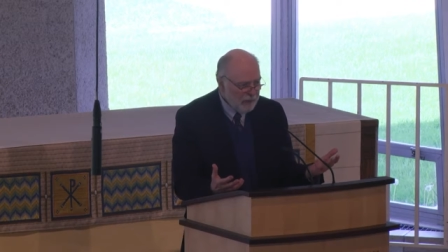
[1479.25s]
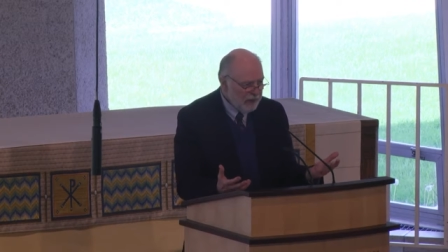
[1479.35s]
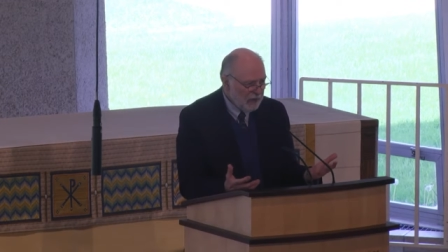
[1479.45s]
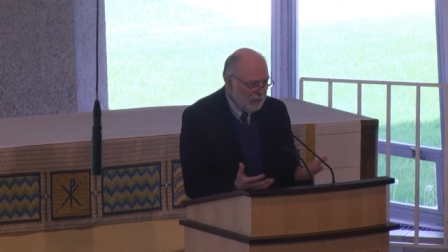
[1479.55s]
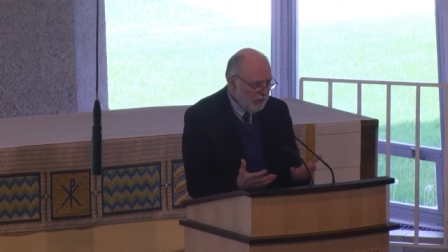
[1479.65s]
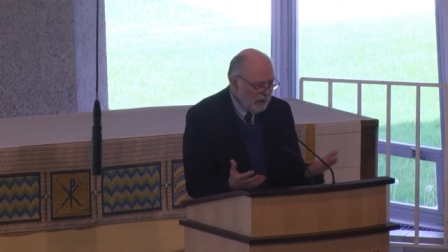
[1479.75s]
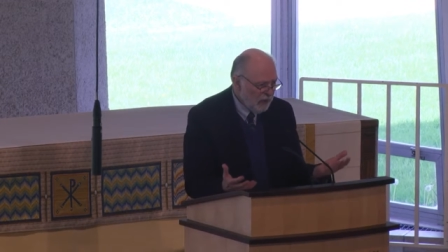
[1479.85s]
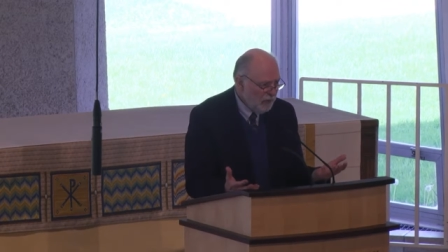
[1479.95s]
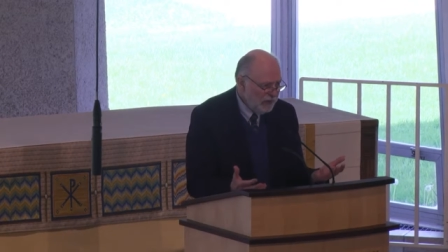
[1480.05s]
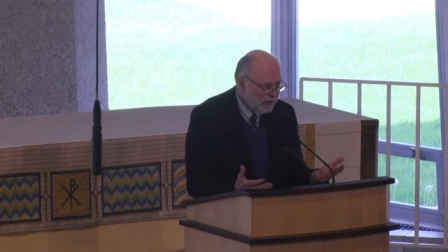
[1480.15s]
but the
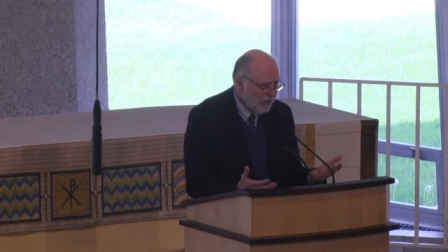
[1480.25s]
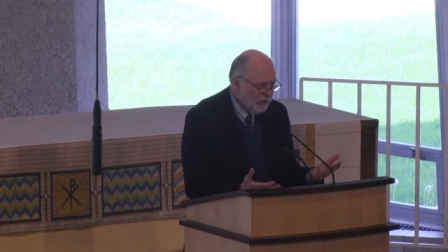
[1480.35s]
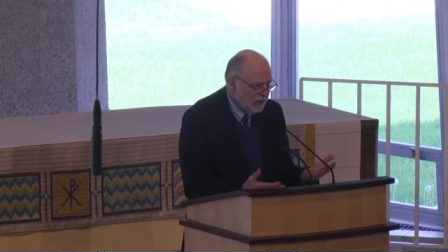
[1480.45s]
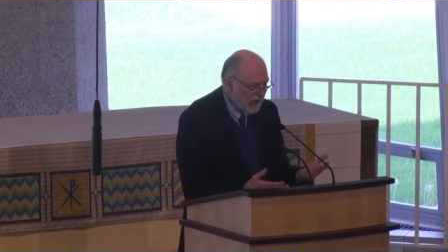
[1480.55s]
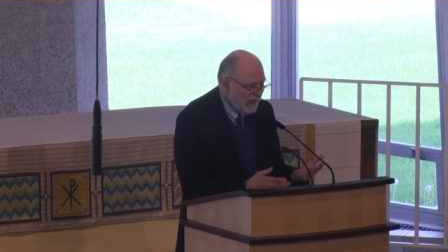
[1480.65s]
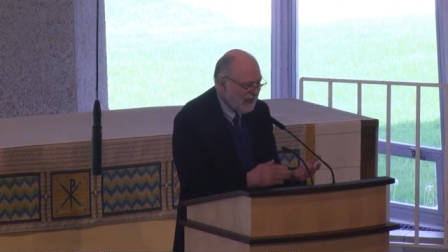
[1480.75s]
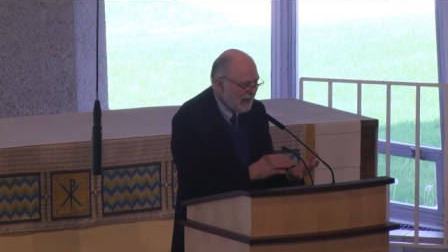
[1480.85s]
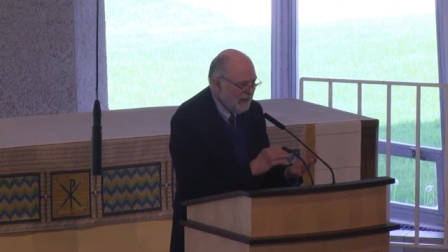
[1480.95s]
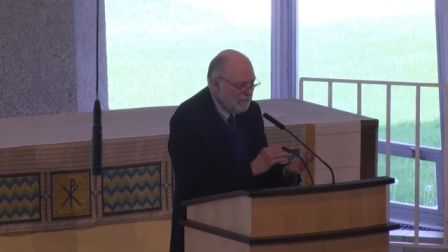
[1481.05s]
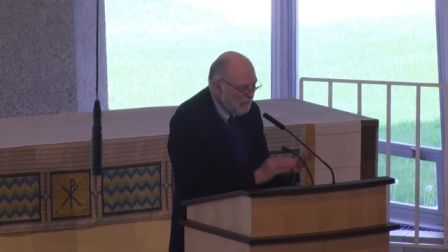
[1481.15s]
biblical materials
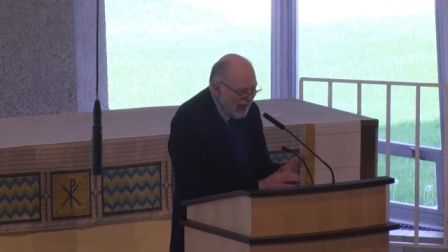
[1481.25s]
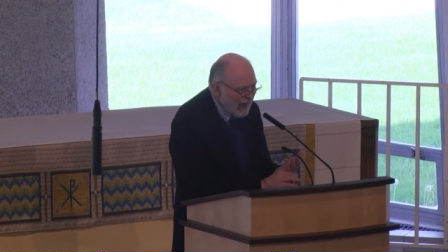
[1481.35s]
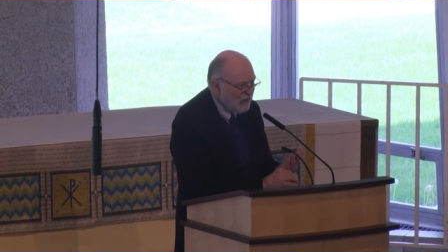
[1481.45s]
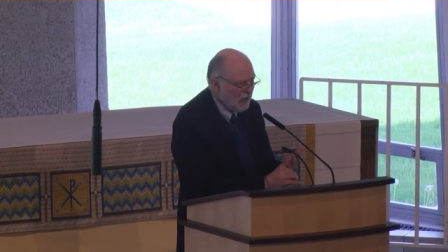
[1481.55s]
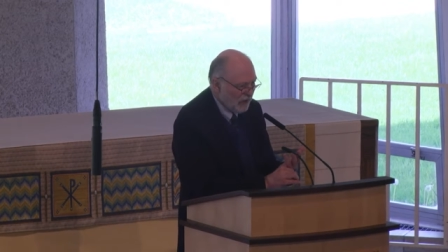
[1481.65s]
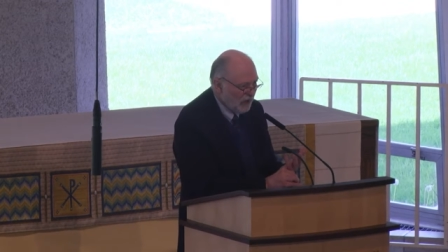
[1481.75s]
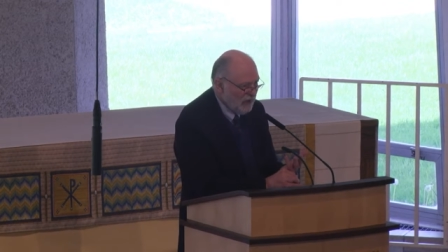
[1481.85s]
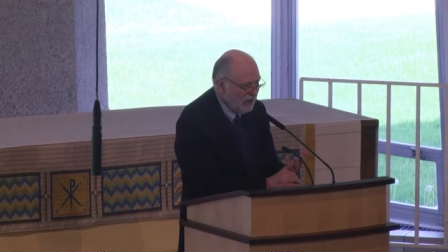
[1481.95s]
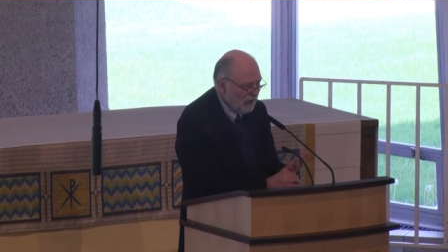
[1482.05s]
can't imagine